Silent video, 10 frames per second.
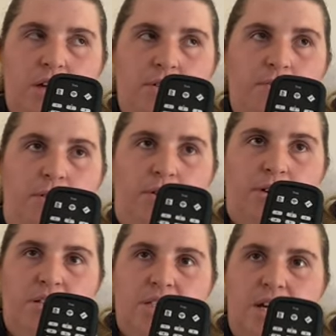for
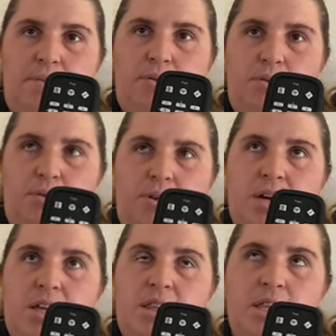example,
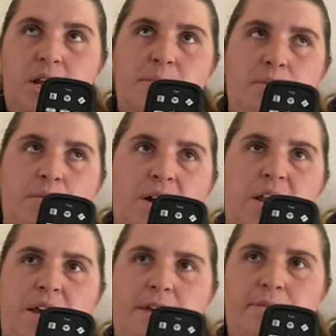the number
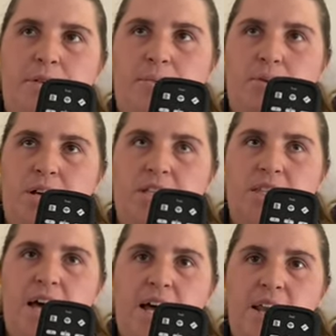one, if you press
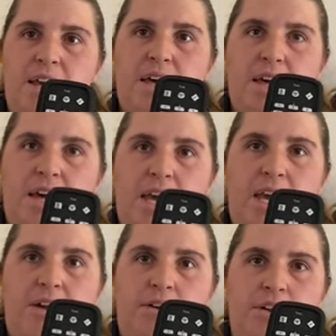that,
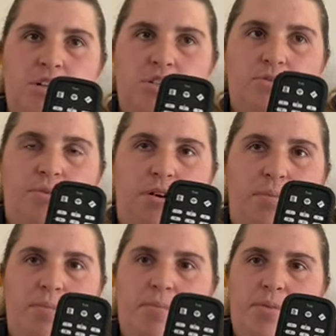it goes
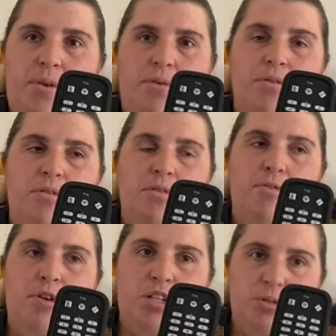from your
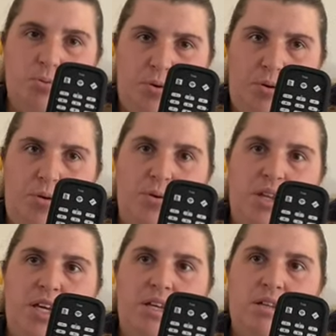voice
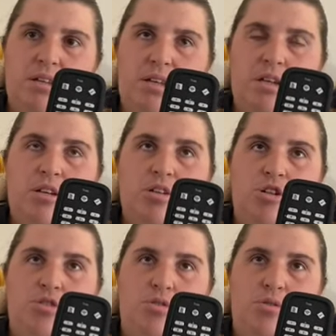recording
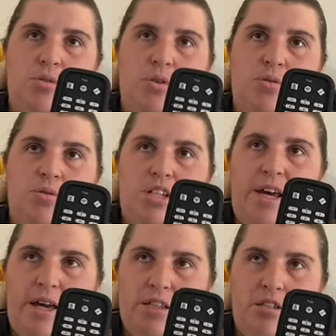to your
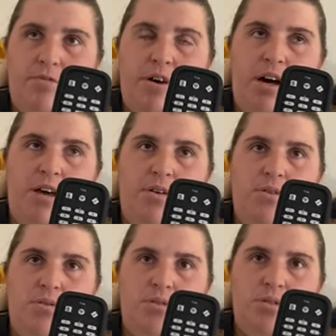text
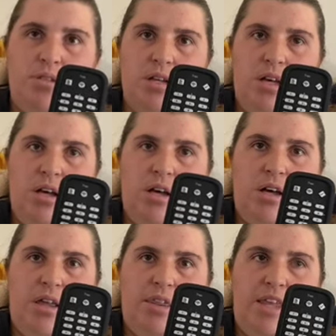files,
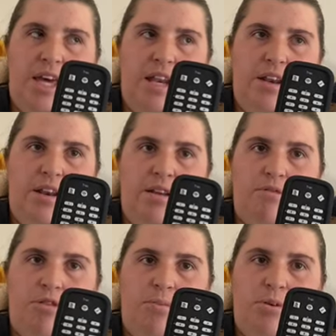then
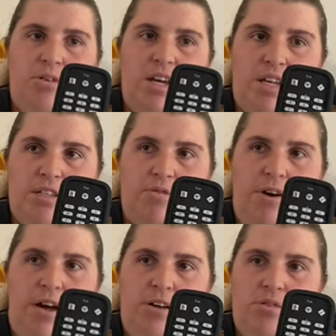from your text
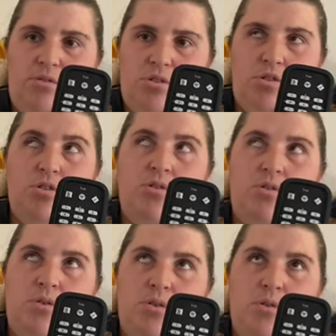files to
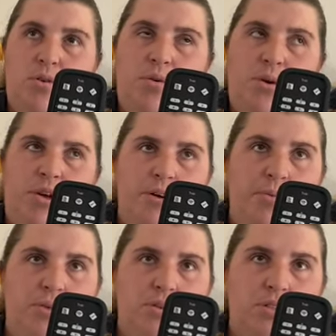your
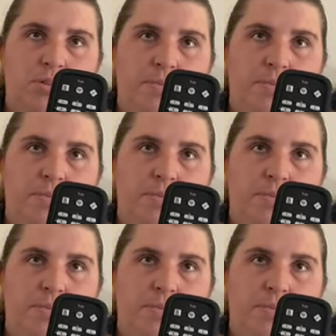audiobooks.